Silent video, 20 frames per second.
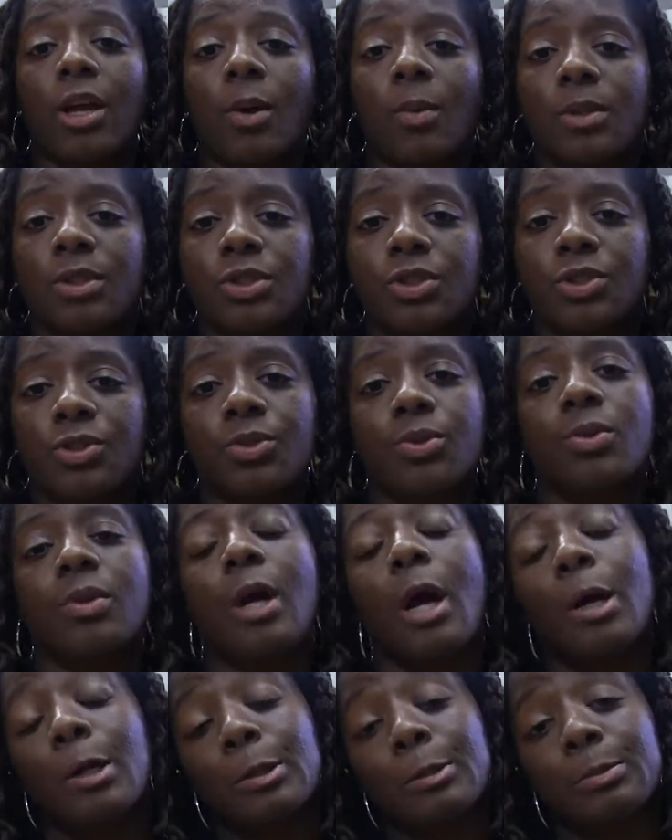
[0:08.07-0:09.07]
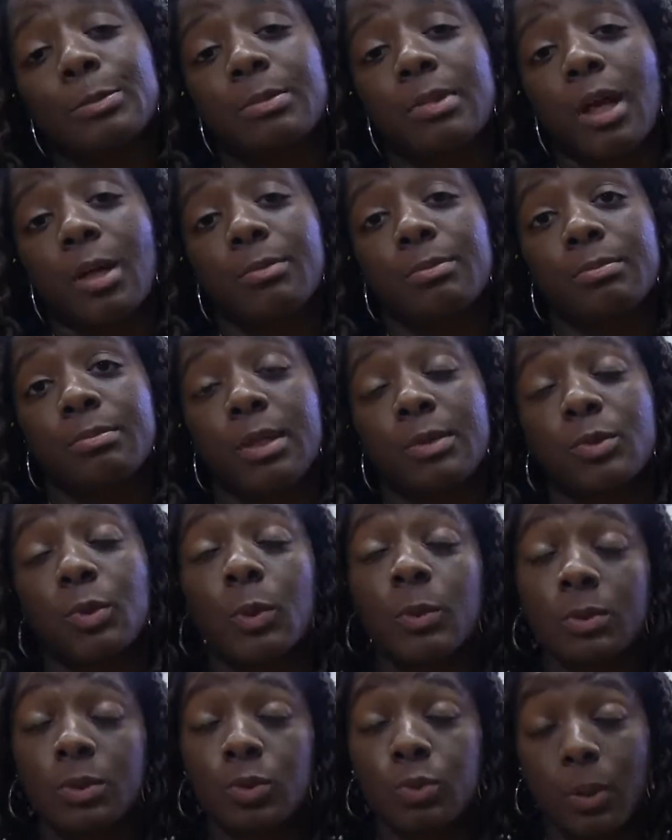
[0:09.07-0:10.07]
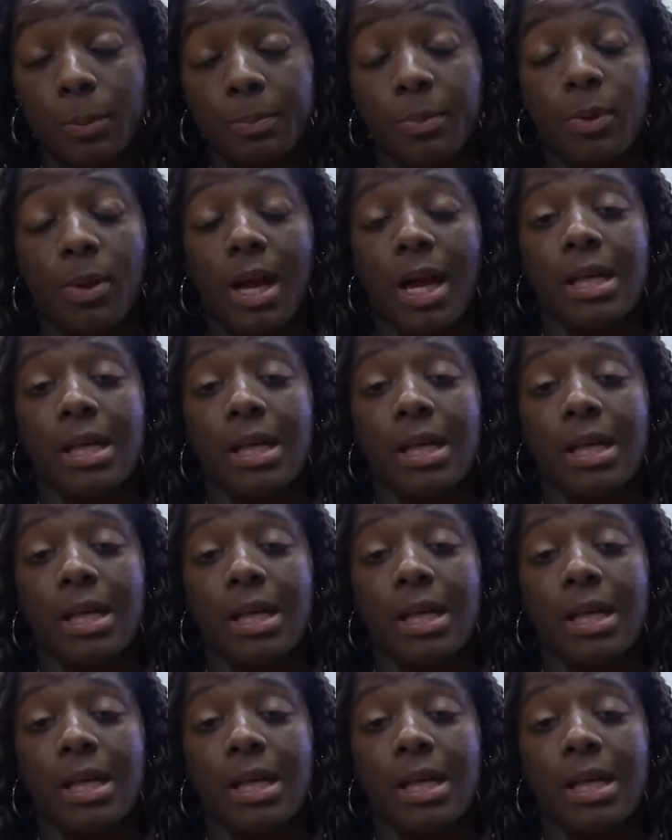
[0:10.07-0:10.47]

always do SWPL